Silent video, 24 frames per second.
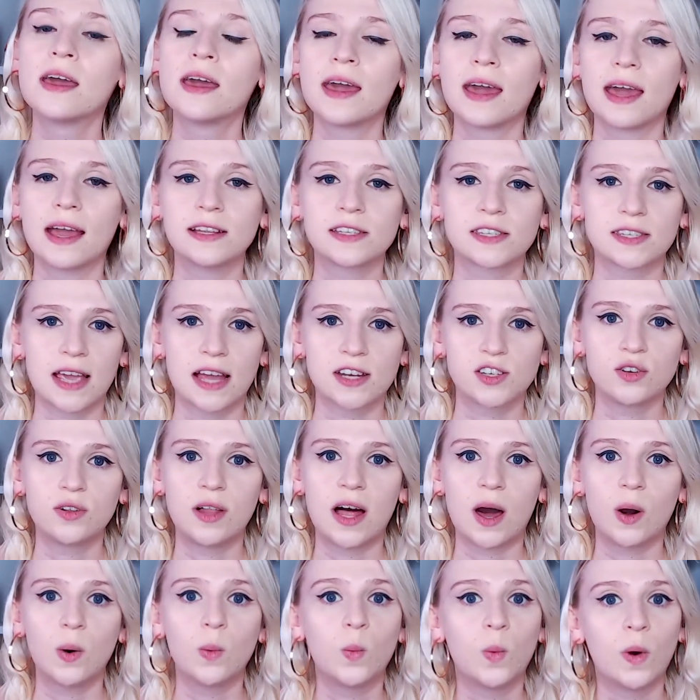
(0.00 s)
and schedule
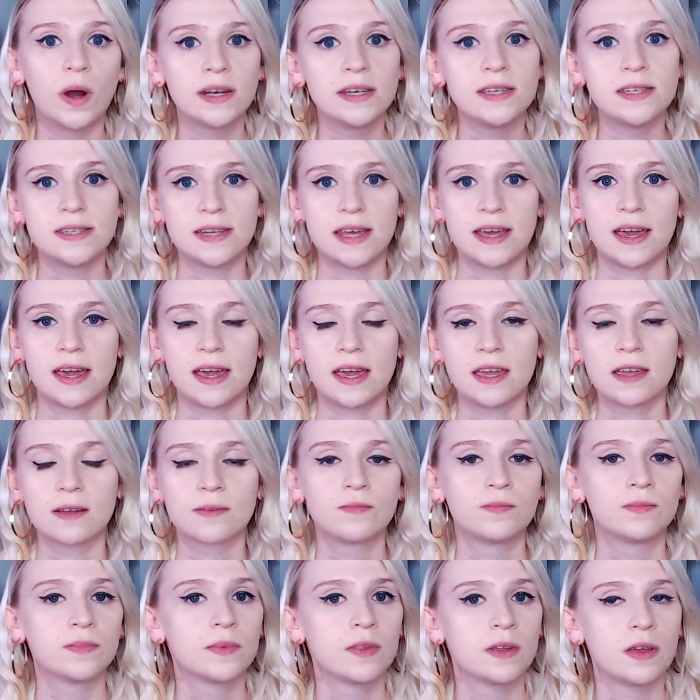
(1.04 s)
out one day
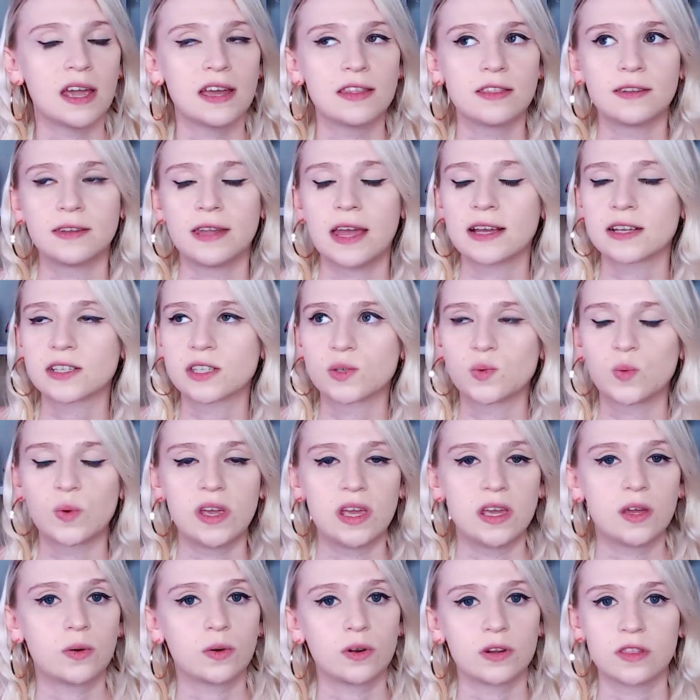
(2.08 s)
in the next
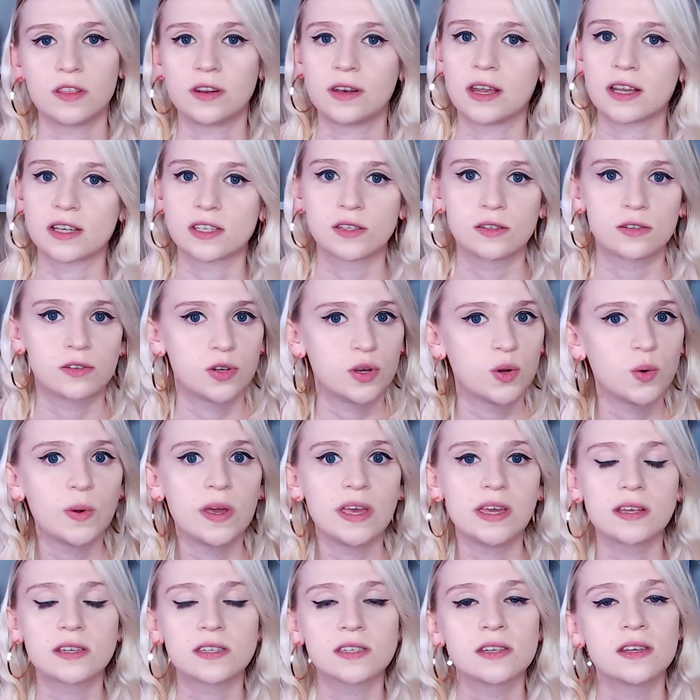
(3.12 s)
week or in the next 2
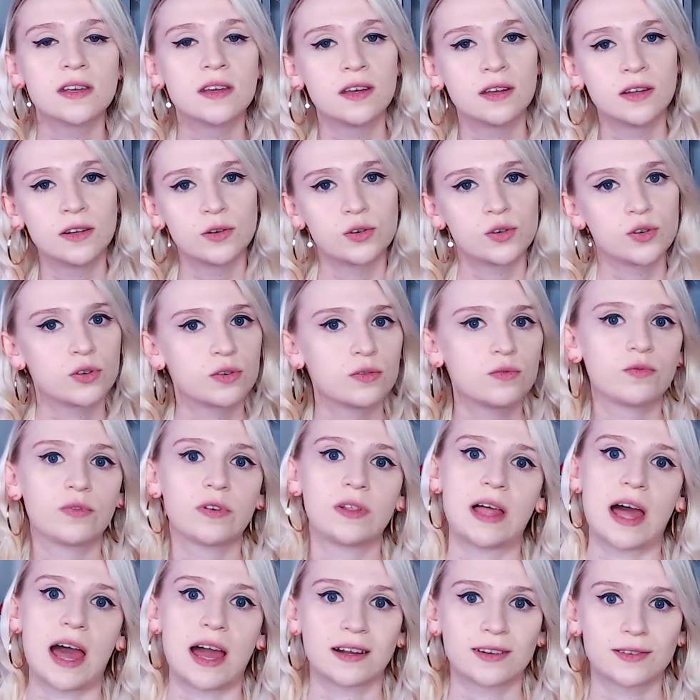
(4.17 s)
weeks to
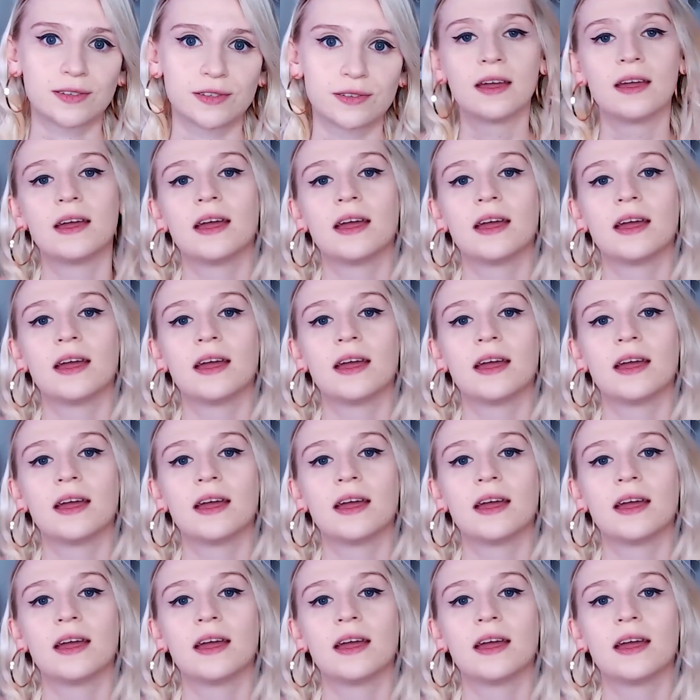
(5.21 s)
relax.